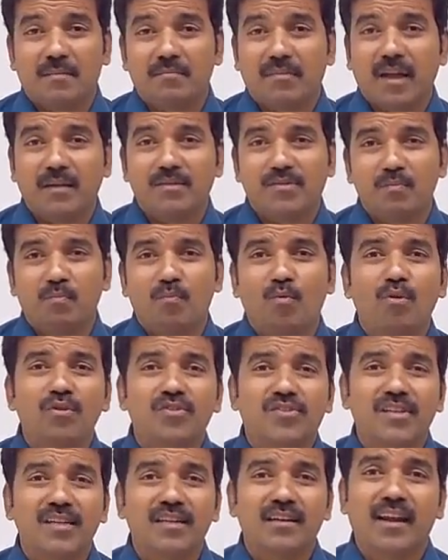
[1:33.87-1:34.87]
Sometimes
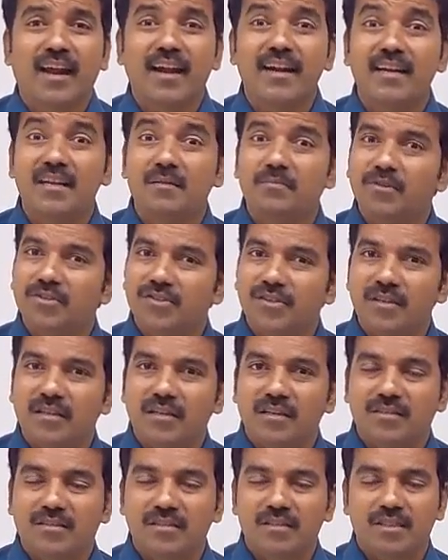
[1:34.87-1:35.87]
mostly in
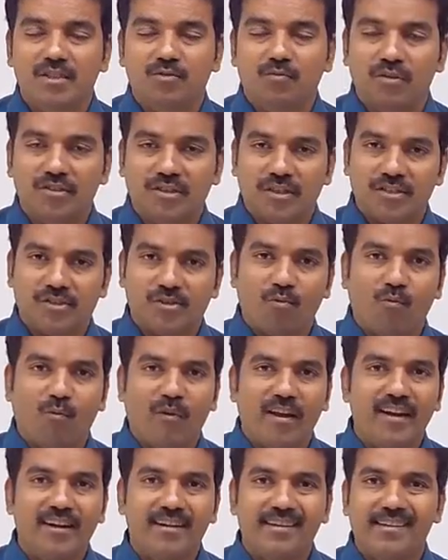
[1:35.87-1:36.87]
90% cases it was
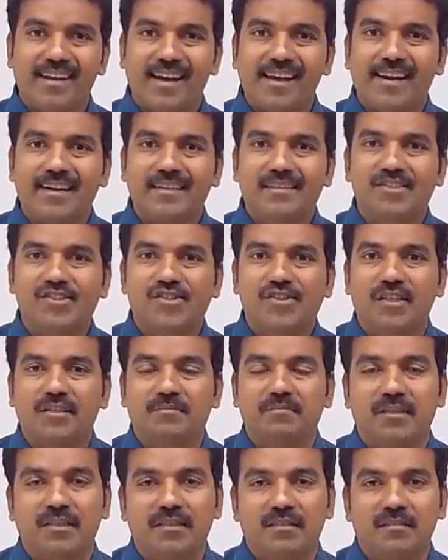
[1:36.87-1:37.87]
asked very direct
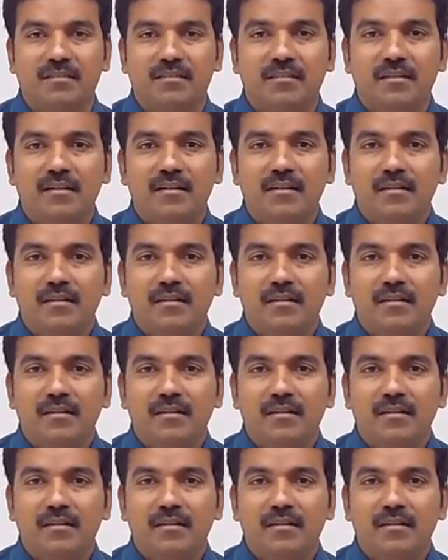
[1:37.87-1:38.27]
statement.